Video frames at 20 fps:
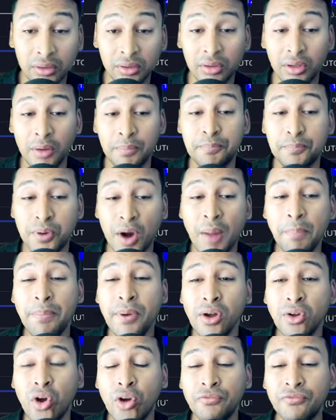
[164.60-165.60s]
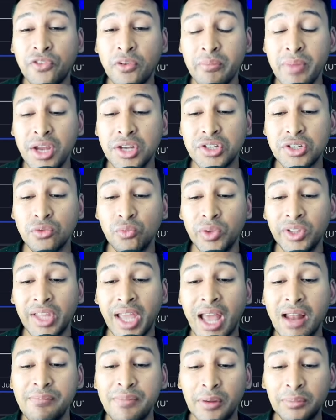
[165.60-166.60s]
a proper confirmation with the
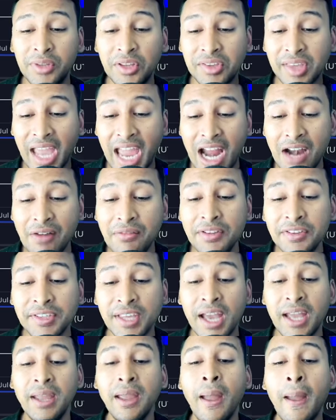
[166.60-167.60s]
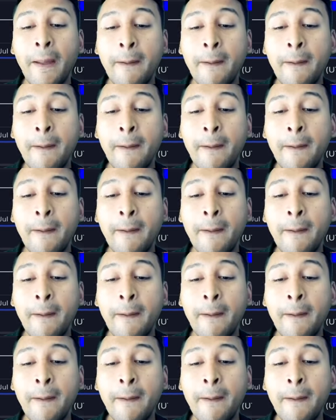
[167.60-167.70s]
help of this RSI,